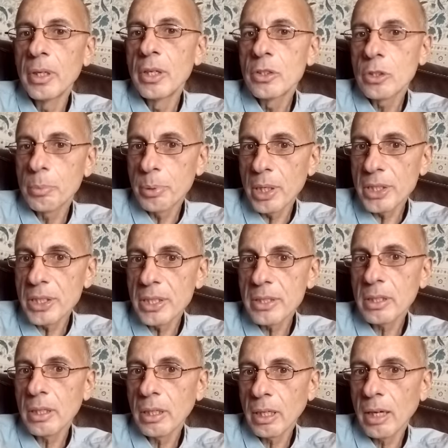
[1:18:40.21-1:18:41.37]
So prejudice
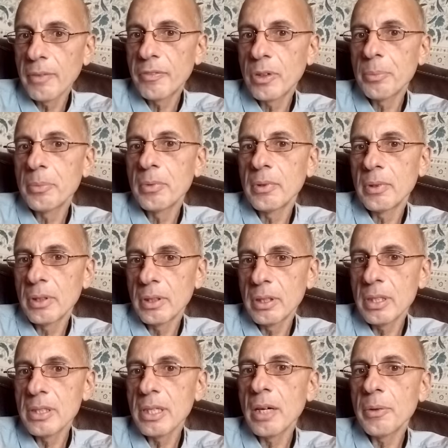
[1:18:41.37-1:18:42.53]
can come from
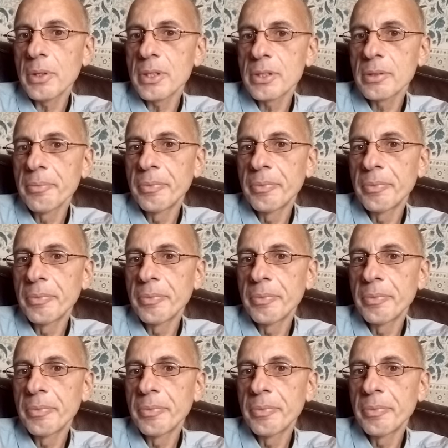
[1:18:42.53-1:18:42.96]
these areas.